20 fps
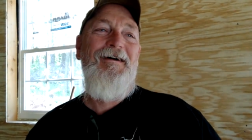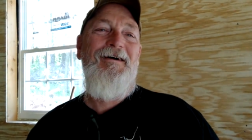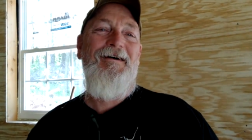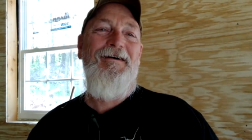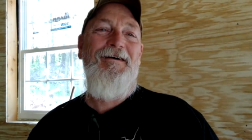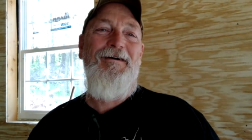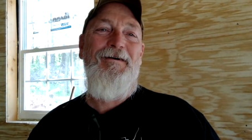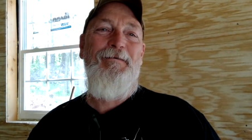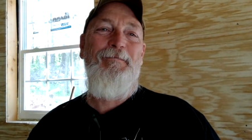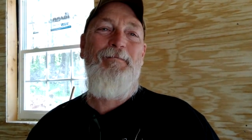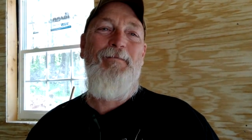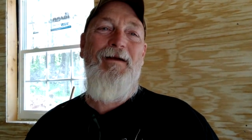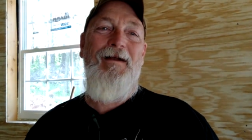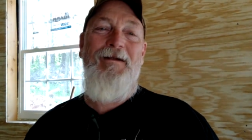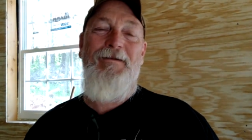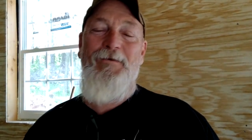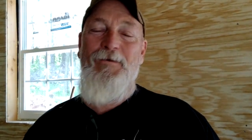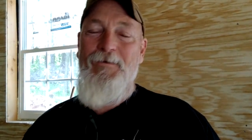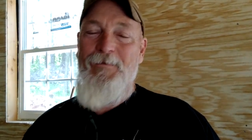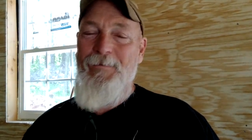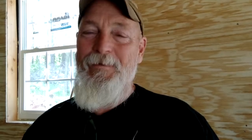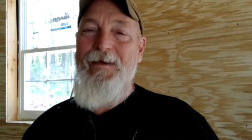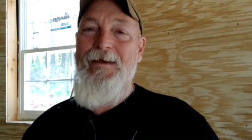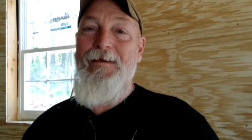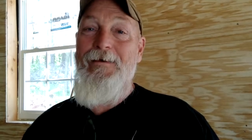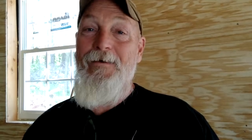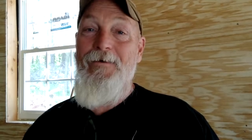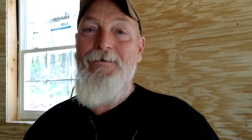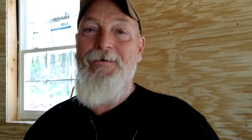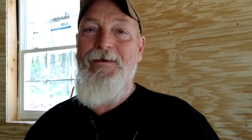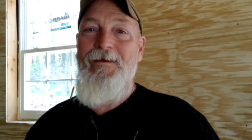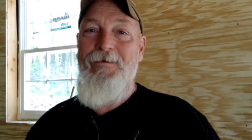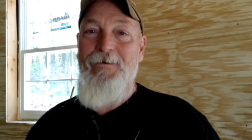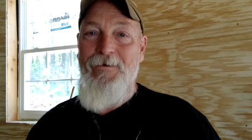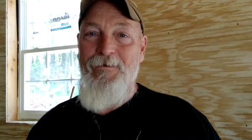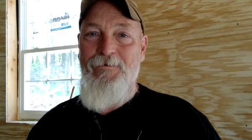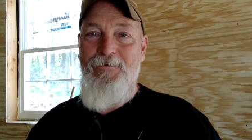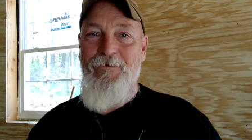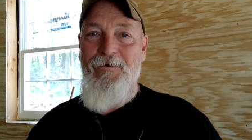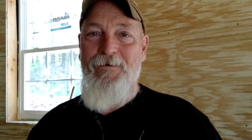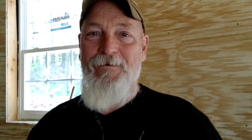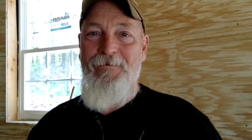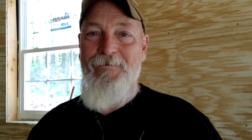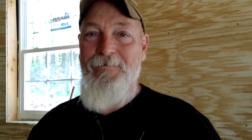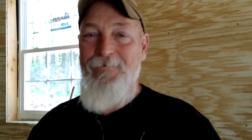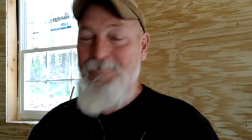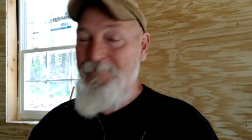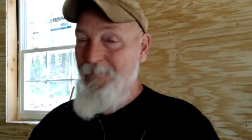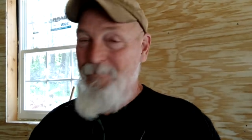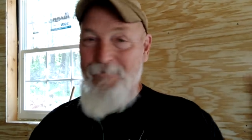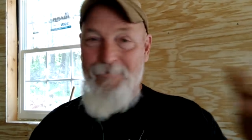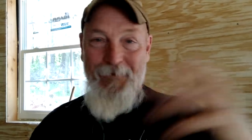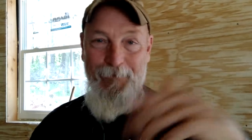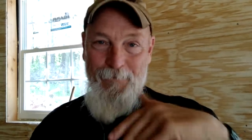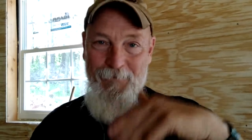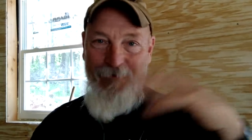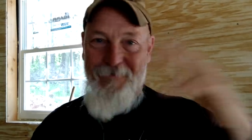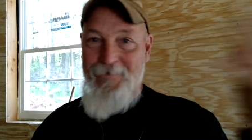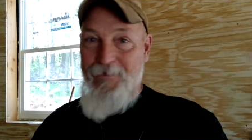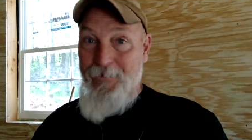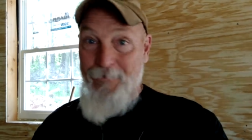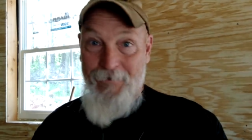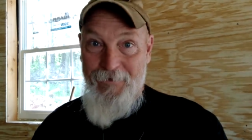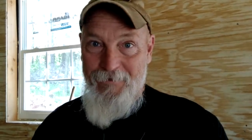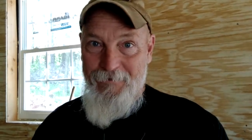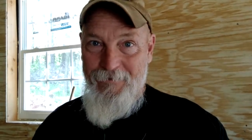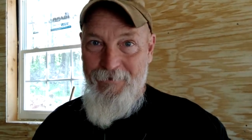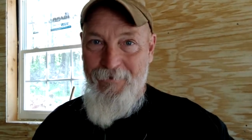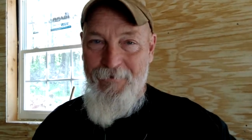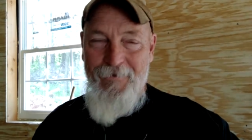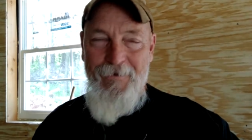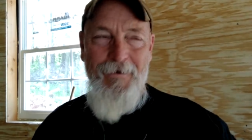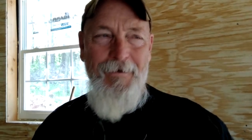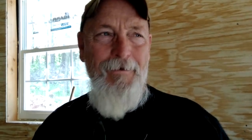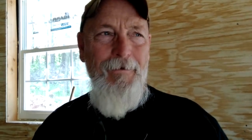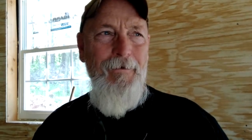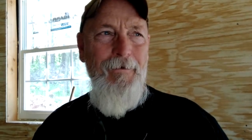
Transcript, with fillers: Uh, but I told him, hey, y'all need to go start. So it was synchronicity, right?